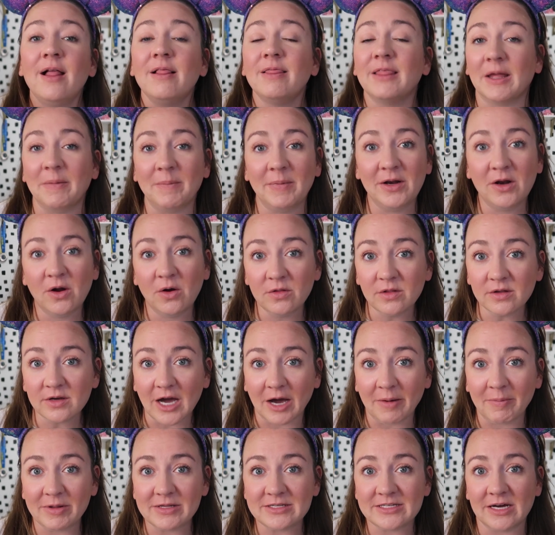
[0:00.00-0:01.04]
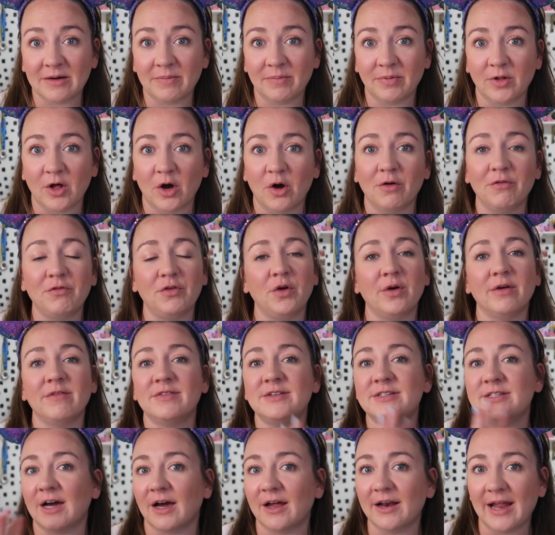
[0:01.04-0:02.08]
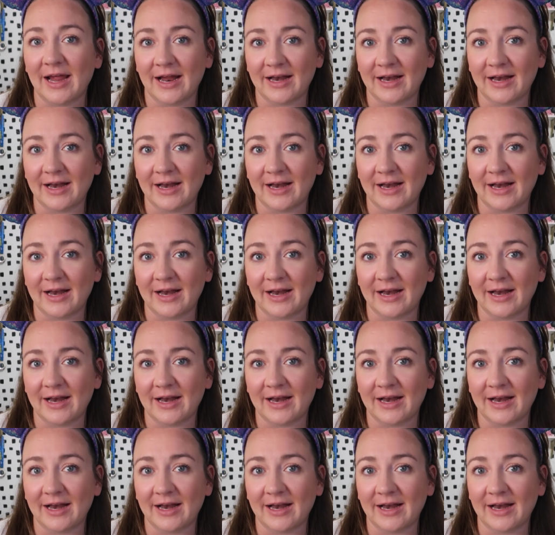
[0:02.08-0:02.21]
Let me know in the comments down below if you have done